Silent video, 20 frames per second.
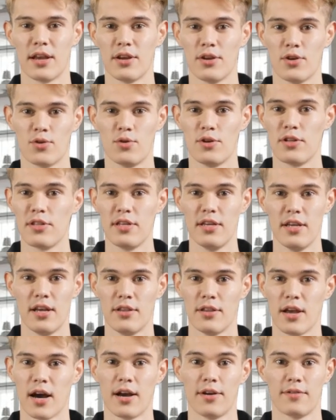You will see a
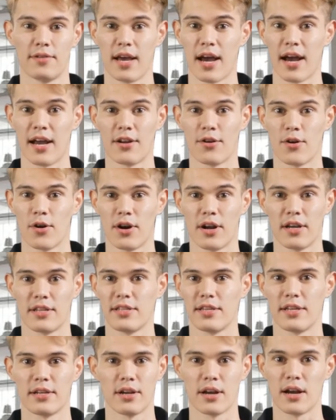lot of categories
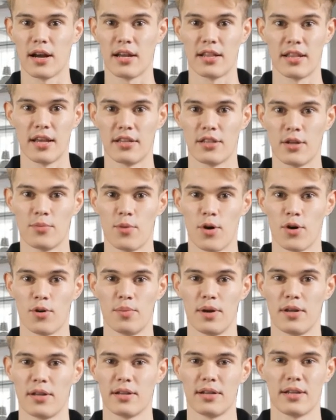here. Click the More
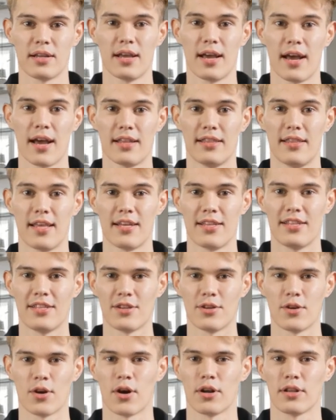button, and then
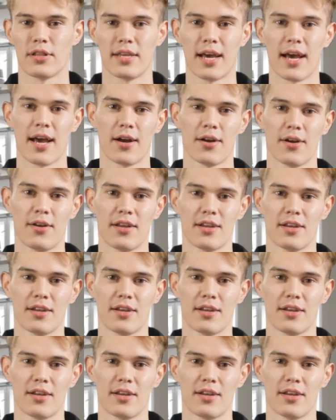scroll down.